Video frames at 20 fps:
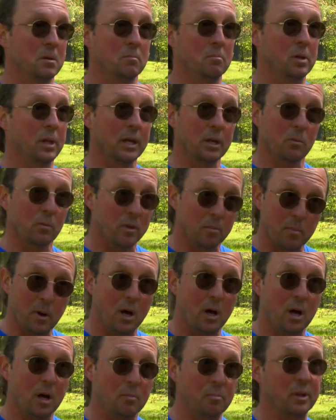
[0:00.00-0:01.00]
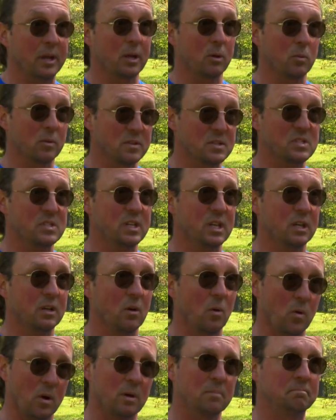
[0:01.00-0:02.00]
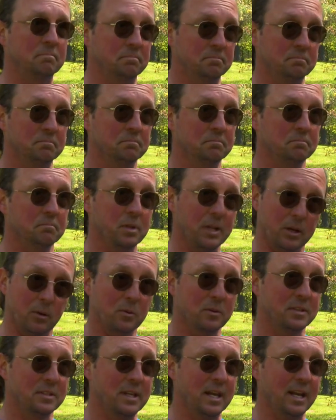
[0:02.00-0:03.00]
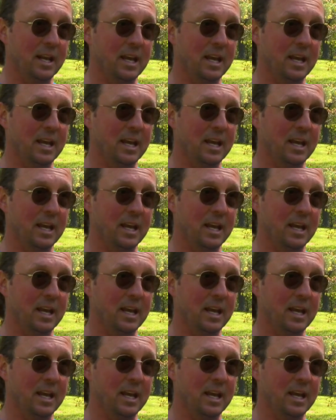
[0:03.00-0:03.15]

playing with a ball, playing with a stick, or playing with a dead